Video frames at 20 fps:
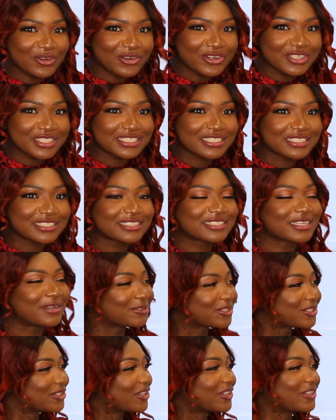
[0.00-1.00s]
audience?
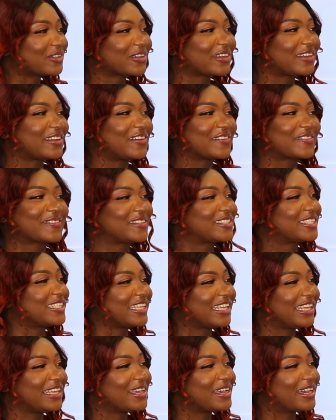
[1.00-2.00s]
I'm sure they would love to
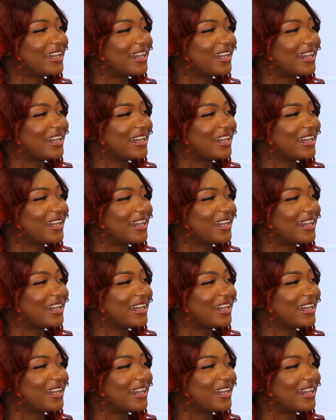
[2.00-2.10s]
hear.